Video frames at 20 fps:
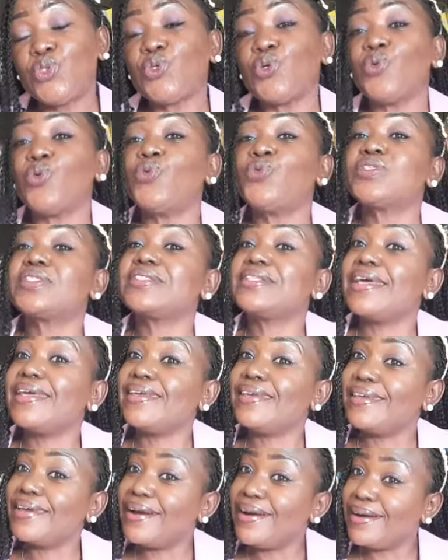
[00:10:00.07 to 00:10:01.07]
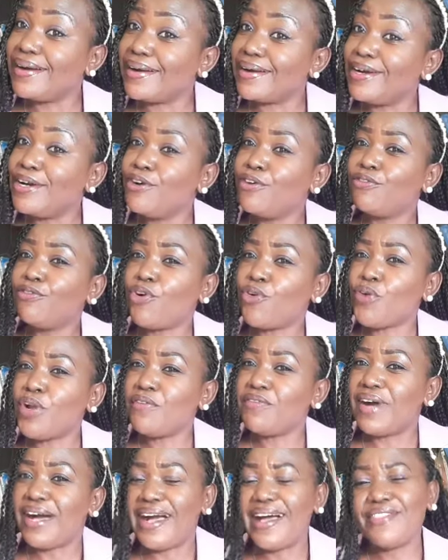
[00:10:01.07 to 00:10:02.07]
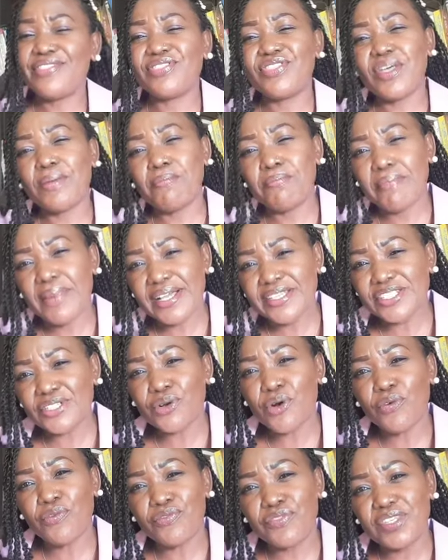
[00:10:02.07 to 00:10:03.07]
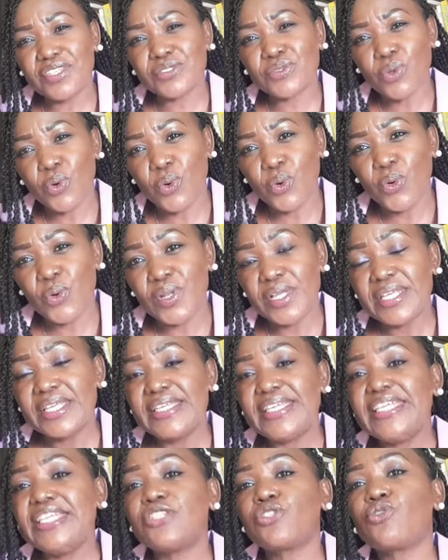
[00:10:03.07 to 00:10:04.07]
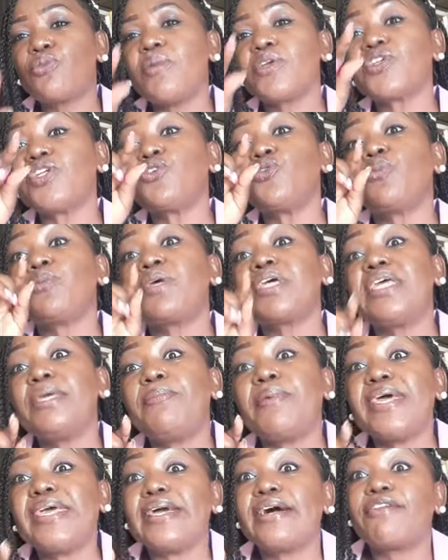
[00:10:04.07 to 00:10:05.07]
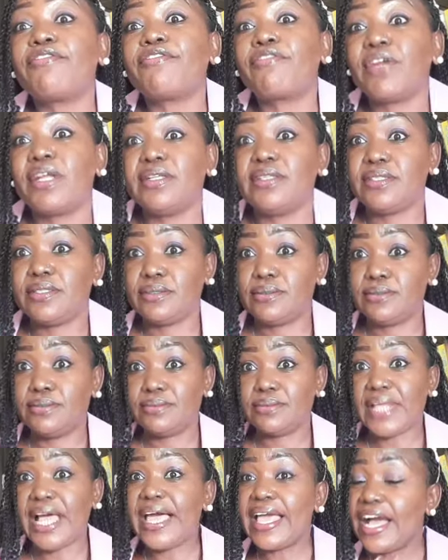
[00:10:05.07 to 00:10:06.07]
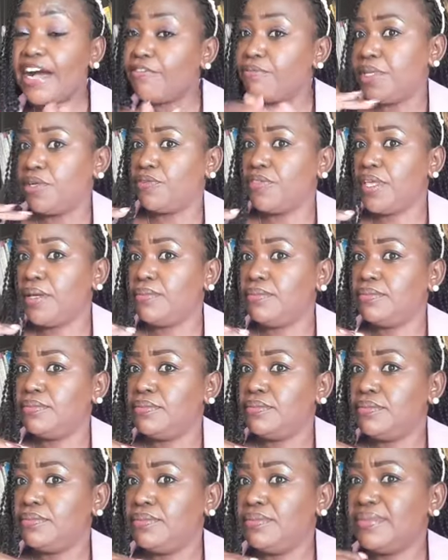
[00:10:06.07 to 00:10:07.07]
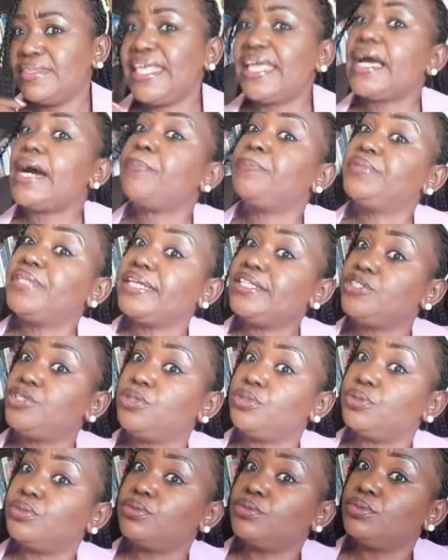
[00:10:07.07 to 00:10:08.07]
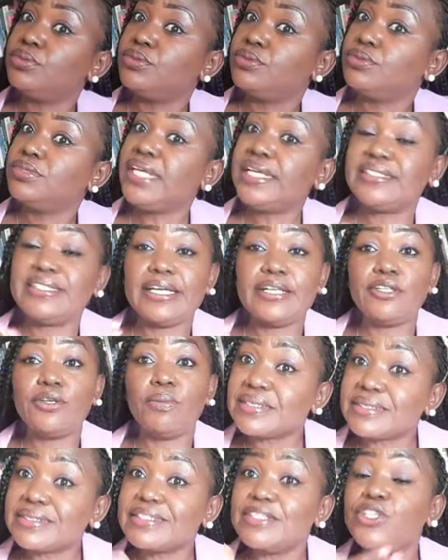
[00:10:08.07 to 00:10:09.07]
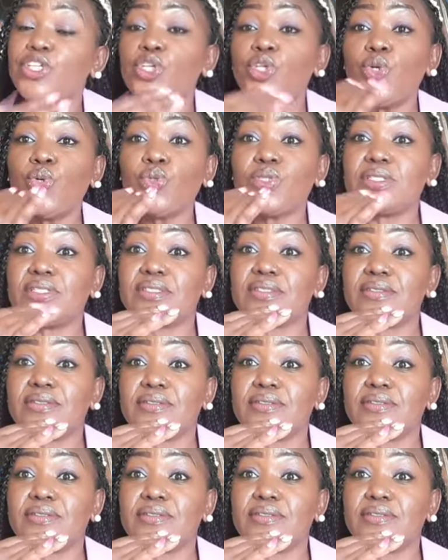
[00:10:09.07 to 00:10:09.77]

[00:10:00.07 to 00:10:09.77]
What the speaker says: to stay young forever. And the magic of this all is to make sure you keep a young friend. I have many of them. They update you. They tell you, nude,